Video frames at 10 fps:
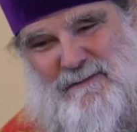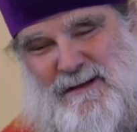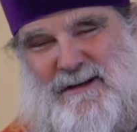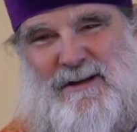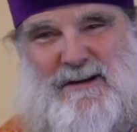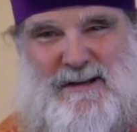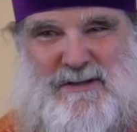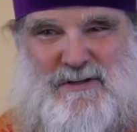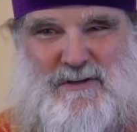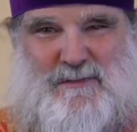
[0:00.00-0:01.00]
of the
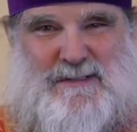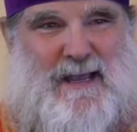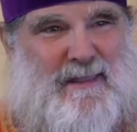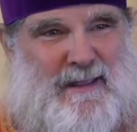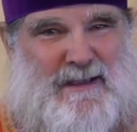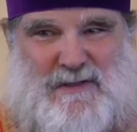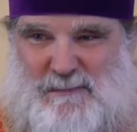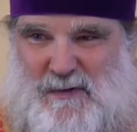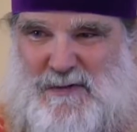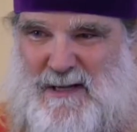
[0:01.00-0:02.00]
incarnation, which I think is
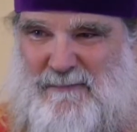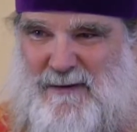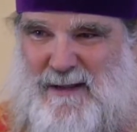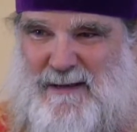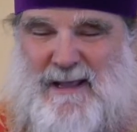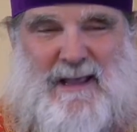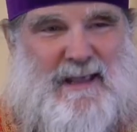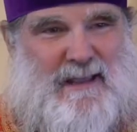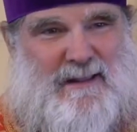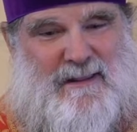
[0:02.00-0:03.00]
most evident
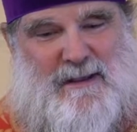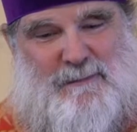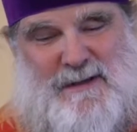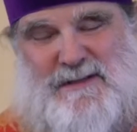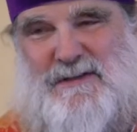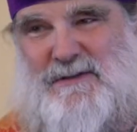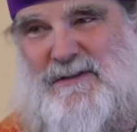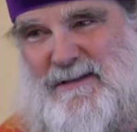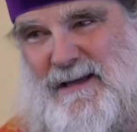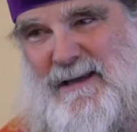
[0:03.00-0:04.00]
in the epistle
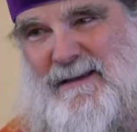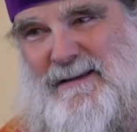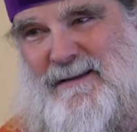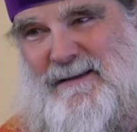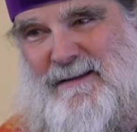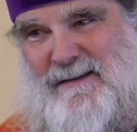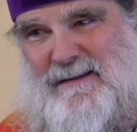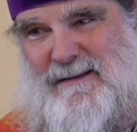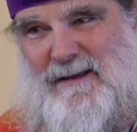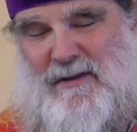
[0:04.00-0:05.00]
today.
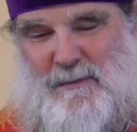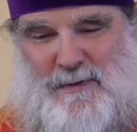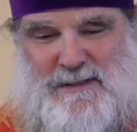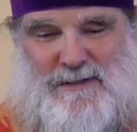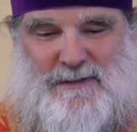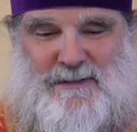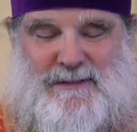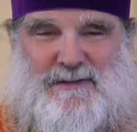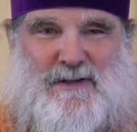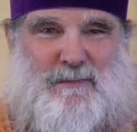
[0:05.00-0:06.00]
Now, the epistle,
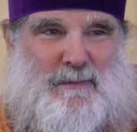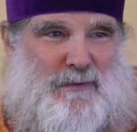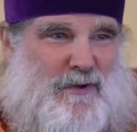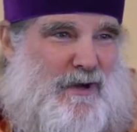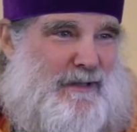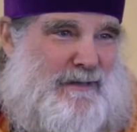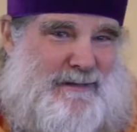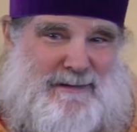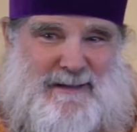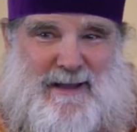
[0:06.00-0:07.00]
some people call it,
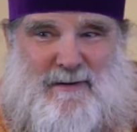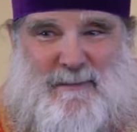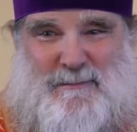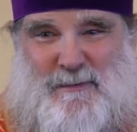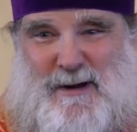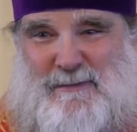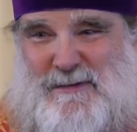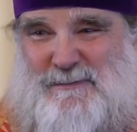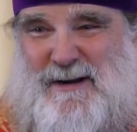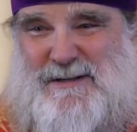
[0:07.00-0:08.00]
I remember when I
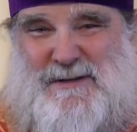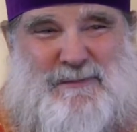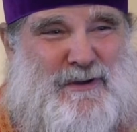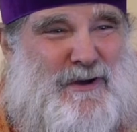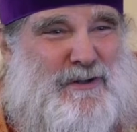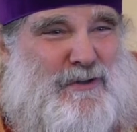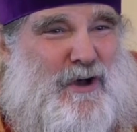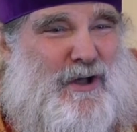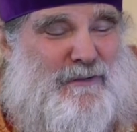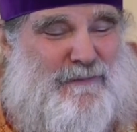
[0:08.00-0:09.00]
was a Protestant, we called it the
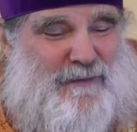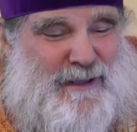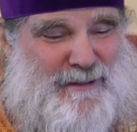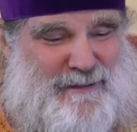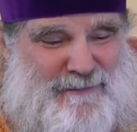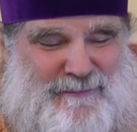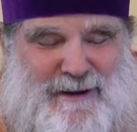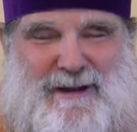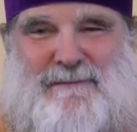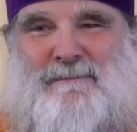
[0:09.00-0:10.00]
hall of faith,
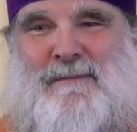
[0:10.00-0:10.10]
right?